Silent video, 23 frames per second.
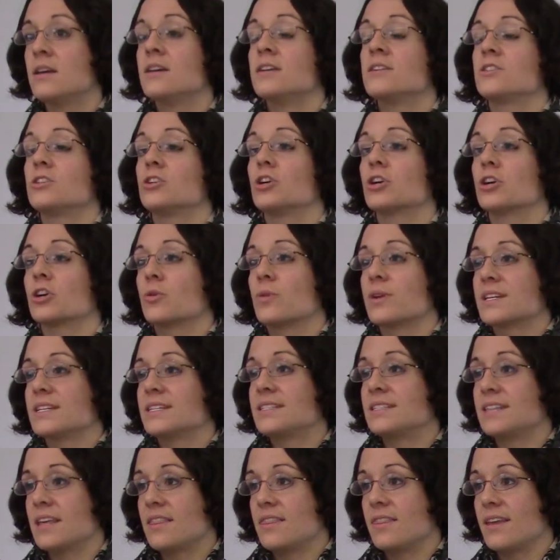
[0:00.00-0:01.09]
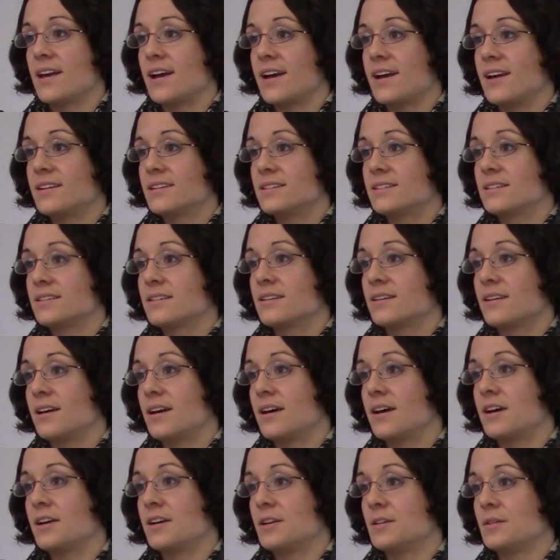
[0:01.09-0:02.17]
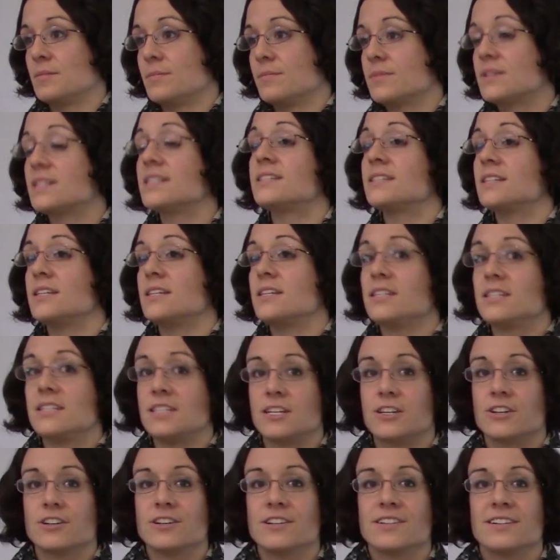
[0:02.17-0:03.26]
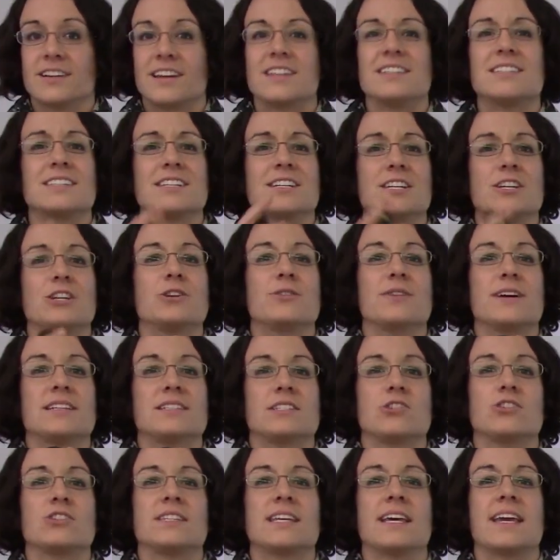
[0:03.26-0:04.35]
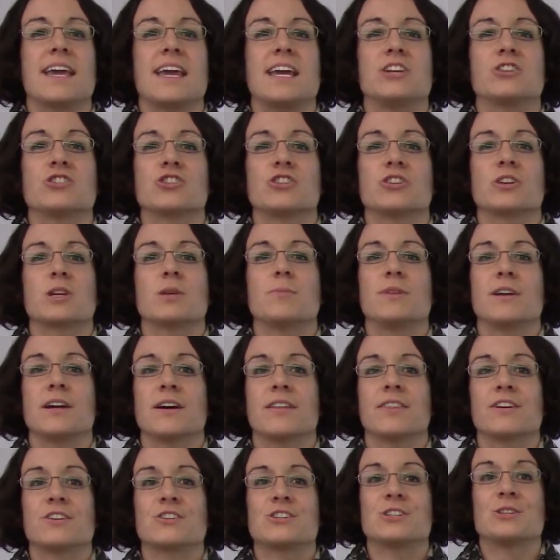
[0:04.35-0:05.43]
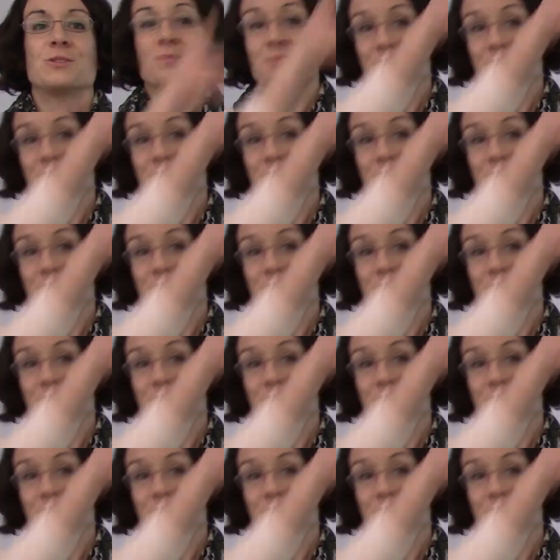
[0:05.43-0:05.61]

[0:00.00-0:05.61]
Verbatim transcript: So you're going to want to send that um, to Cindy Teeter. And Cindy, who else did you say? Angel could be on there too?